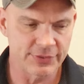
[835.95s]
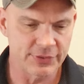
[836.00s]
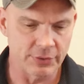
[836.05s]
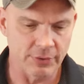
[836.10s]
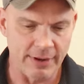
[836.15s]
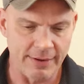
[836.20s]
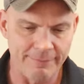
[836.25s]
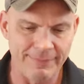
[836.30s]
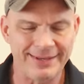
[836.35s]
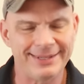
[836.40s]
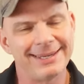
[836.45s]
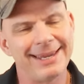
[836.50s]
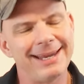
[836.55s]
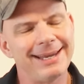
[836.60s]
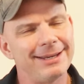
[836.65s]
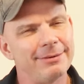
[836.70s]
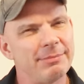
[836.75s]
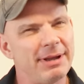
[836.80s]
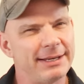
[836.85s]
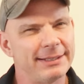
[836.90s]
So I've been
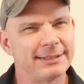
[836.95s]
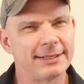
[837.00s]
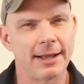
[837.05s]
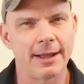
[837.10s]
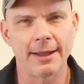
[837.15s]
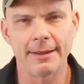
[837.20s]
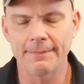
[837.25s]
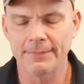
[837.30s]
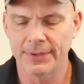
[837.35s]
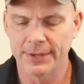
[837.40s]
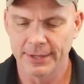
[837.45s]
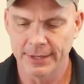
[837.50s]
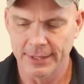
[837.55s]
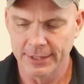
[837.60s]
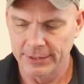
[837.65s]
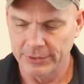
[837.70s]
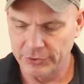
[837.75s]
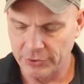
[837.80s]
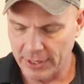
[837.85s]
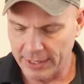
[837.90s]
taking my time
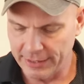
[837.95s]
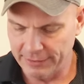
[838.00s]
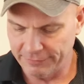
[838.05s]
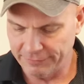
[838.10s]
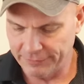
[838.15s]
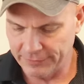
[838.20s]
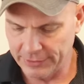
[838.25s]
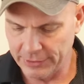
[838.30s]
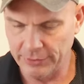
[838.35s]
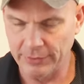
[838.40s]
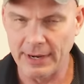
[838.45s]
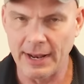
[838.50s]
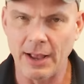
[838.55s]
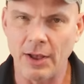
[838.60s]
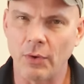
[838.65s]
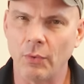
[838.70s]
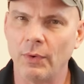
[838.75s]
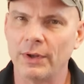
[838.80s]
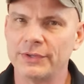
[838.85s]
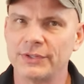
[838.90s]
trying to figure
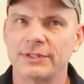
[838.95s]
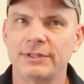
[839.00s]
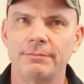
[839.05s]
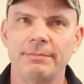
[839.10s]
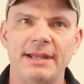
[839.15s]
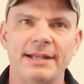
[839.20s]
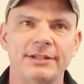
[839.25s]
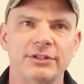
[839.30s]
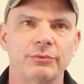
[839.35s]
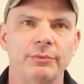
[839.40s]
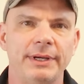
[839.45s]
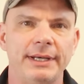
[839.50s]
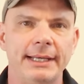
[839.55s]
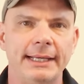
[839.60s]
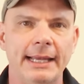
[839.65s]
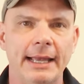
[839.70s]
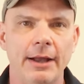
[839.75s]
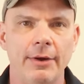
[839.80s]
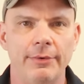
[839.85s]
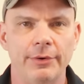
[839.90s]
out what's the best way to
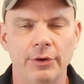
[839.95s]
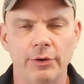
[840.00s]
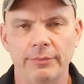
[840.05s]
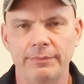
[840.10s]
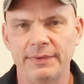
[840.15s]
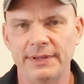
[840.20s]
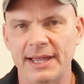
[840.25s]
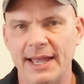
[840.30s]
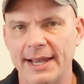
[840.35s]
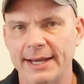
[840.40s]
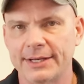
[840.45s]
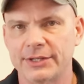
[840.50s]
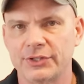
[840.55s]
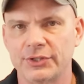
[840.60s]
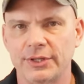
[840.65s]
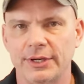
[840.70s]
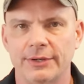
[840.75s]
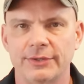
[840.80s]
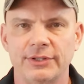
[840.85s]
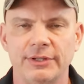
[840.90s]
go, and hopefully I can
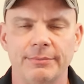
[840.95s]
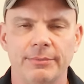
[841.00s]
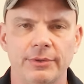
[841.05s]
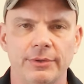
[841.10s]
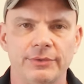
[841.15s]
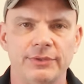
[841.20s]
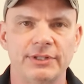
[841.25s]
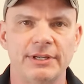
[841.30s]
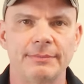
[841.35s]
share some of those